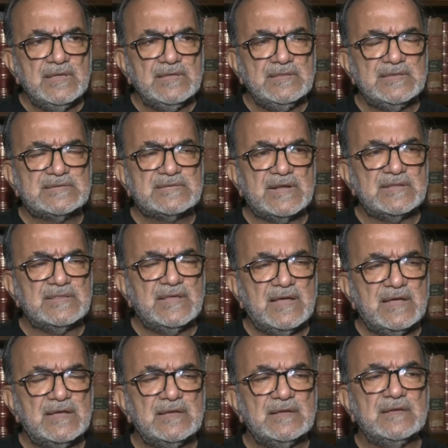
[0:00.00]
In the
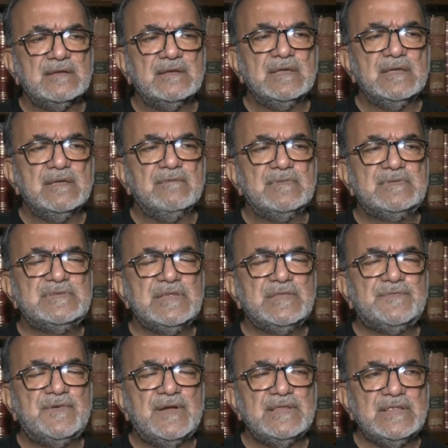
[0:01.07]
Saradha uh,
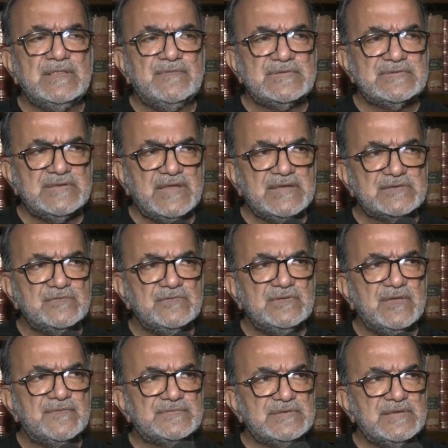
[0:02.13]
chit fund investigation, we
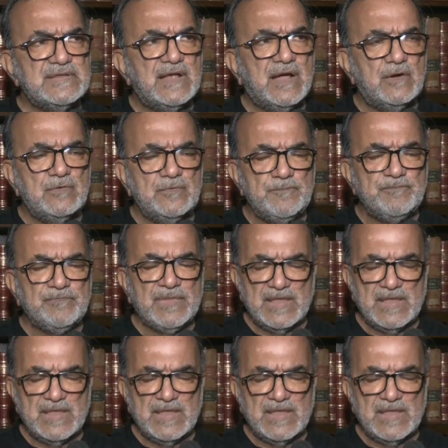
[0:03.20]
have seen how